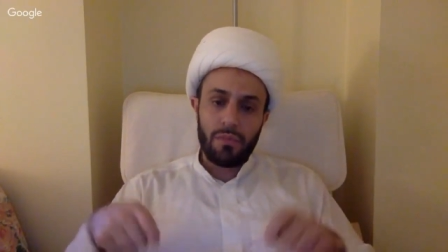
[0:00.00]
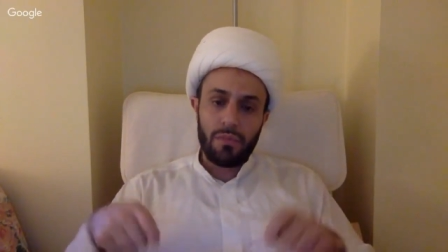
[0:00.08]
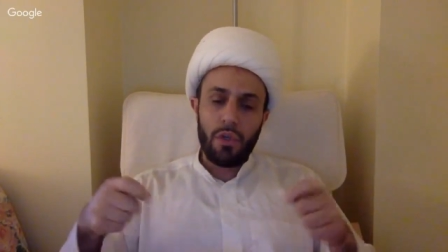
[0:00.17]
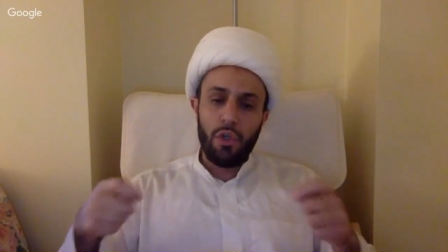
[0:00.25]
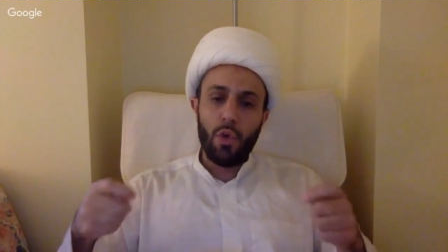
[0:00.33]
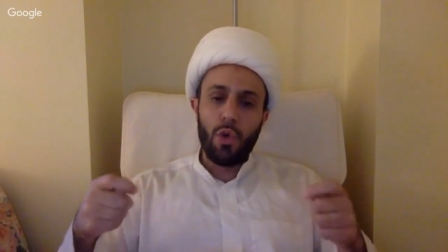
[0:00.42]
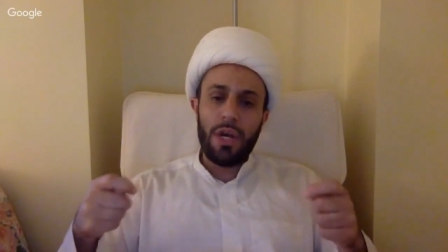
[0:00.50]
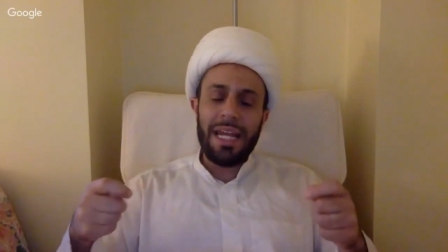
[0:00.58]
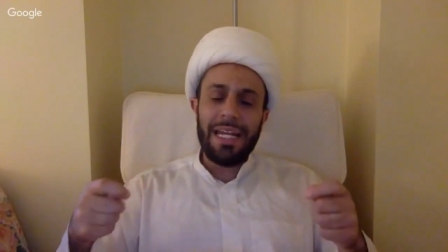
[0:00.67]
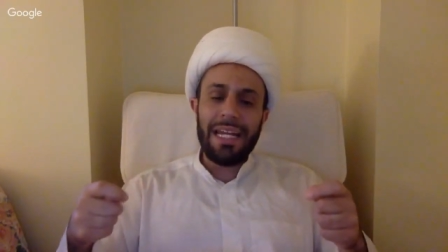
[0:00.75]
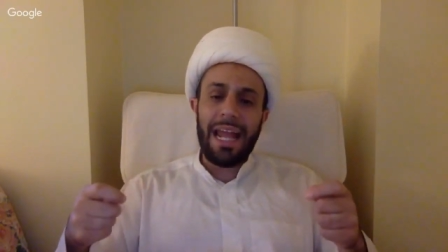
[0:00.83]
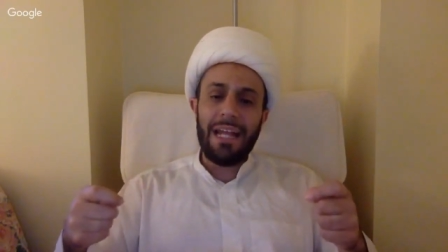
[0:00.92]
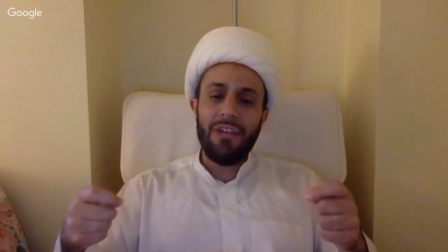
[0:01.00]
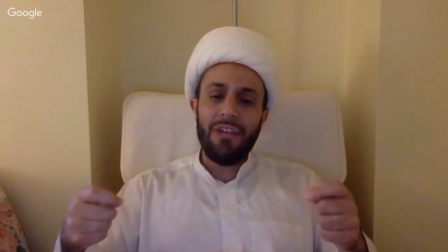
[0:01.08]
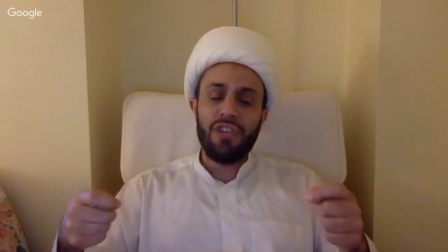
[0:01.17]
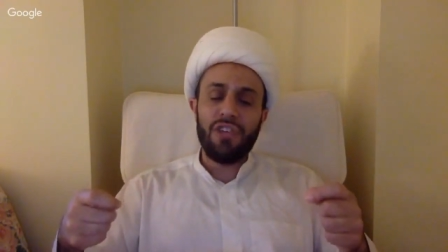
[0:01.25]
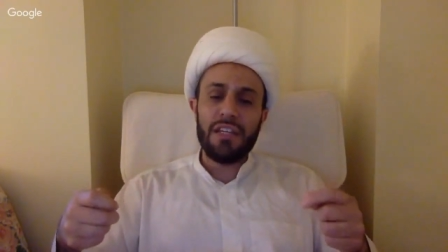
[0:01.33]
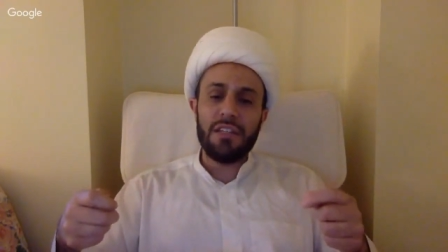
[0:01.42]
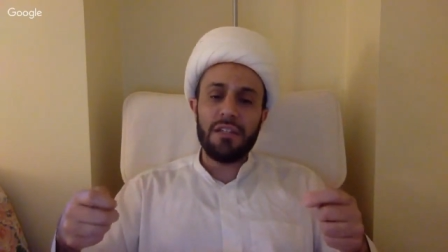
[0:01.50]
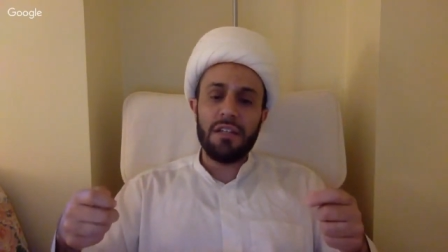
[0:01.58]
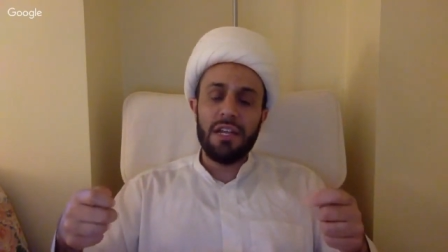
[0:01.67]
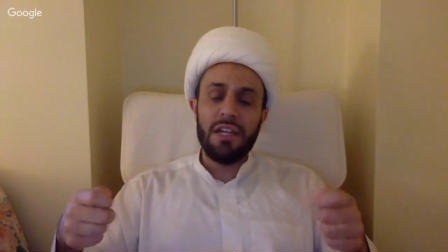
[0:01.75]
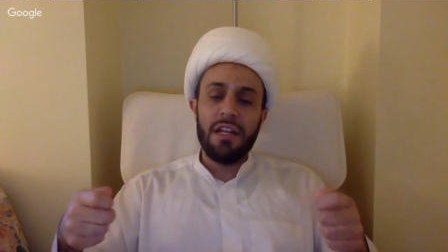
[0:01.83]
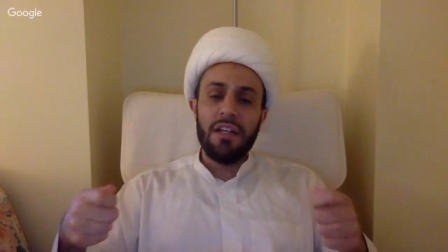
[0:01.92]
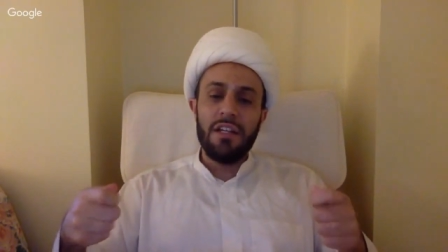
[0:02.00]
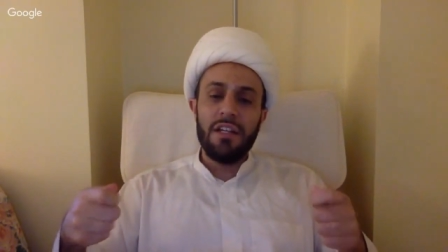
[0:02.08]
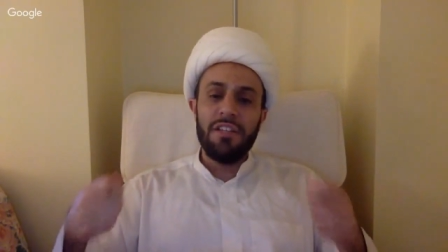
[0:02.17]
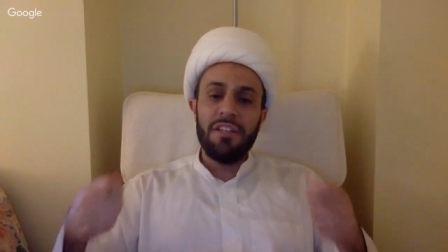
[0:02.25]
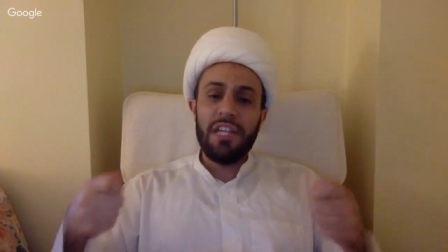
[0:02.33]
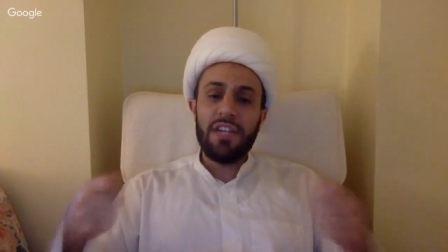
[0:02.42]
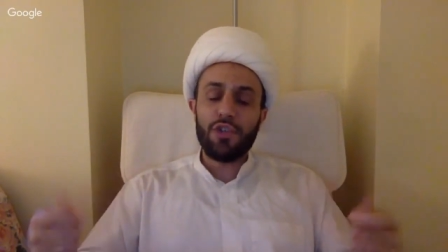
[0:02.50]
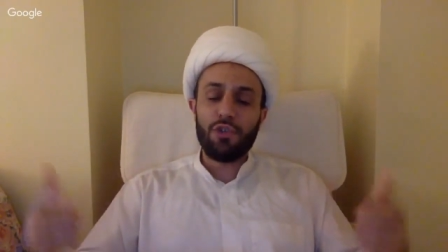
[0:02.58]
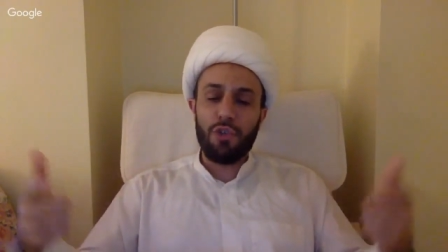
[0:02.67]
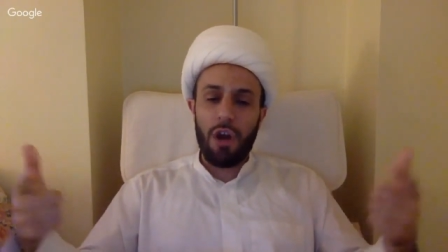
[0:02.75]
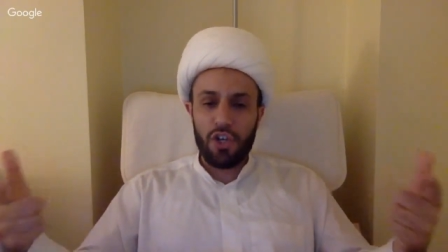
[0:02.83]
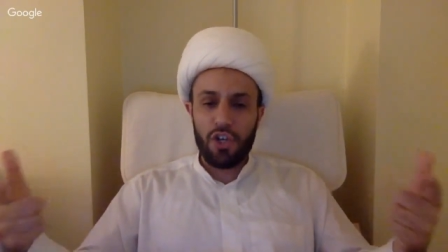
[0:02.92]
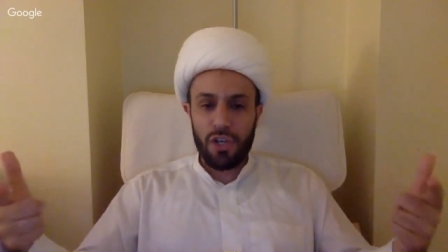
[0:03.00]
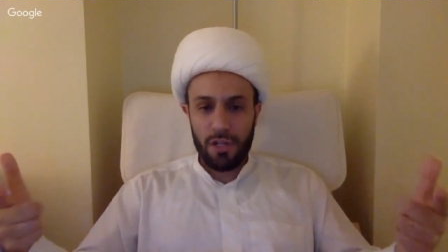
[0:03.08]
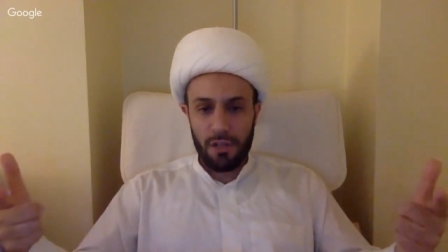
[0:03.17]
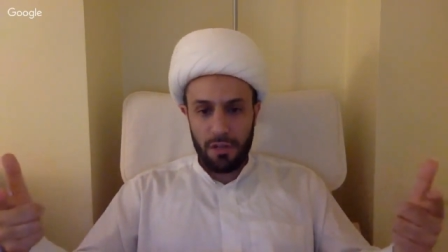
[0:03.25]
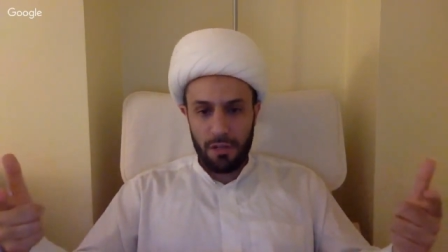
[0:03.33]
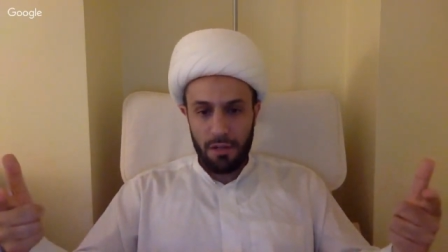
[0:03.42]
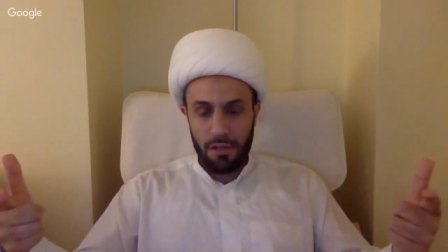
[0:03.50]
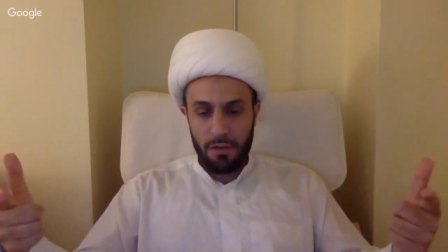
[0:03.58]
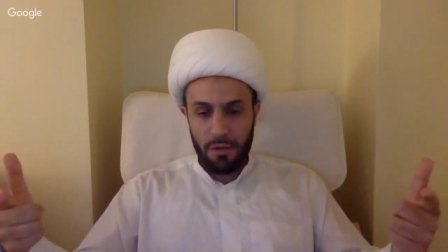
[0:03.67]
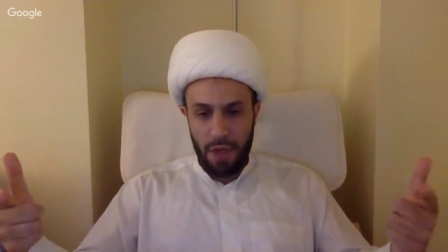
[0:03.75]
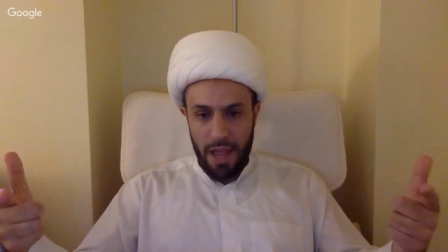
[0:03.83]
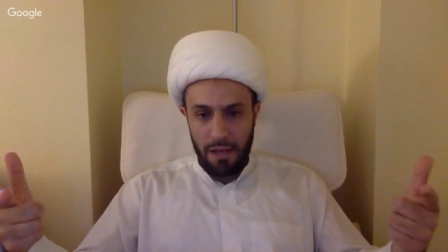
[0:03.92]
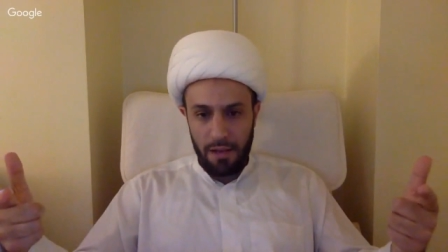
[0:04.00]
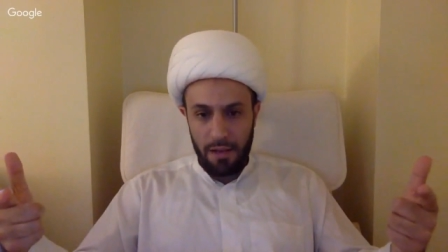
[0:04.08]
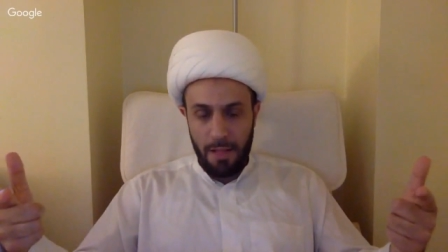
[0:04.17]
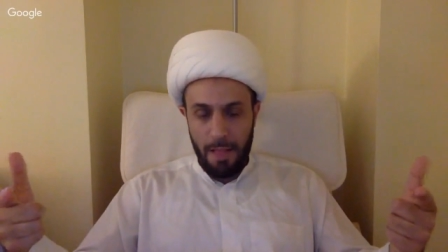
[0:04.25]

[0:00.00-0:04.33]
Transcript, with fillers: You were engaged in destruction, right?